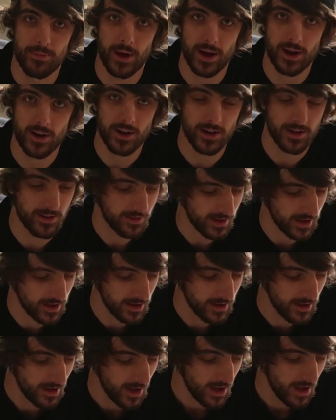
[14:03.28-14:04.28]
that kind of thing.
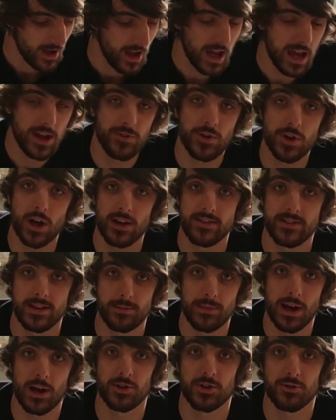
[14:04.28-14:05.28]
If you guys see
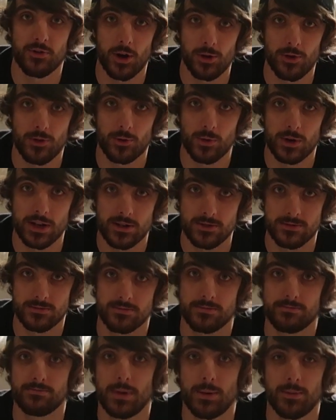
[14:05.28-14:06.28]
me out on the road as well,
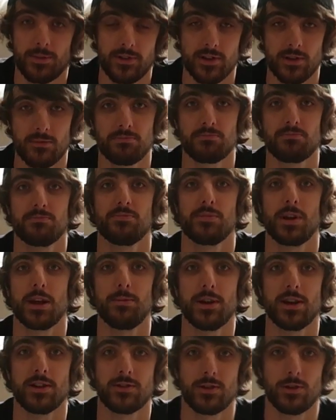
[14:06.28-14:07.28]
remember to give
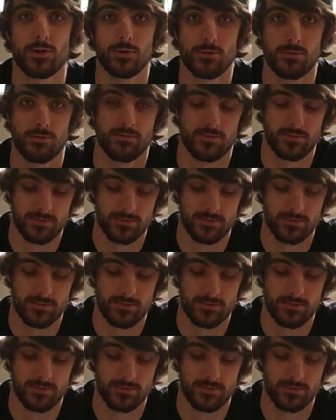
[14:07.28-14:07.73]
me a toot.